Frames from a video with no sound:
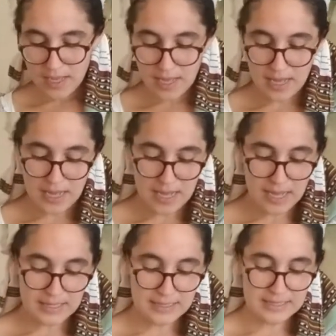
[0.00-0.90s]

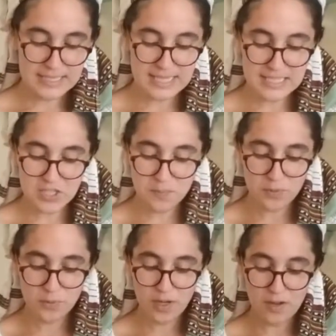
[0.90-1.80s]
1
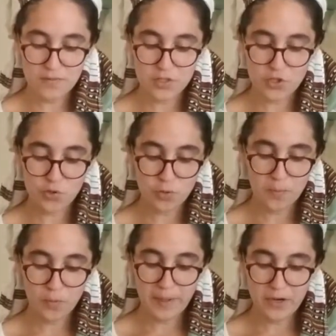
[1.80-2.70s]
teaspoon of the
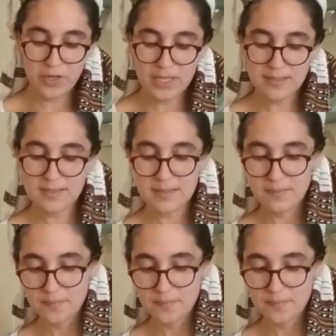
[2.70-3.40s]
juniper berries,